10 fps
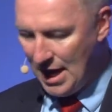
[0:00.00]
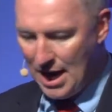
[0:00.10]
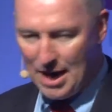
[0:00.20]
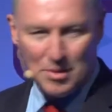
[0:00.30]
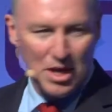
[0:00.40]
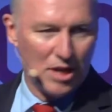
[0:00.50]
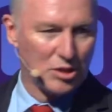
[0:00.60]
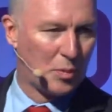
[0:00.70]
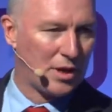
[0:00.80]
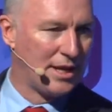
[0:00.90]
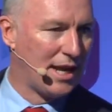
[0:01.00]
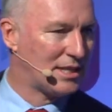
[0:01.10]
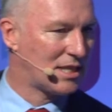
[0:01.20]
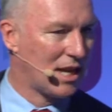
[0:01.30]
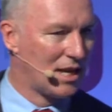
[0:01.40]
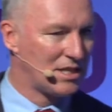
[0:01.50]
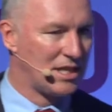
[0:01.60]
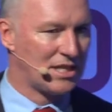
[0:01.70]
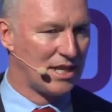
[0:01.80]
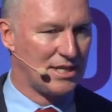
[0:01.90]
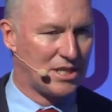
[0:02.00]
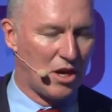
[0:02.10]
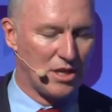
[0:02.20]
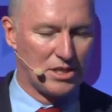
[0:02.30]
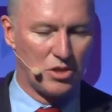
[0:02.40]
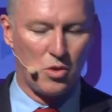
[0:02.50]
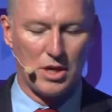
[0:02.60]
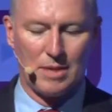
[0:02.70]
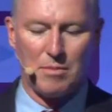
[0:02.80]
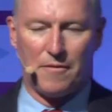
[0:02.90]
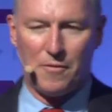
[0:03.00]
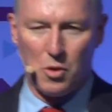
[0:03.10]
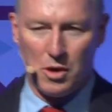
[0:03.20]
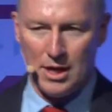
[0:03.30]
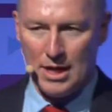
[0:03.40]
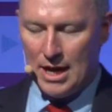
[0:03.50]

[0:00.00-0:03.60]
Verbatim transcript: It was pretty neat listening to these guys talking before.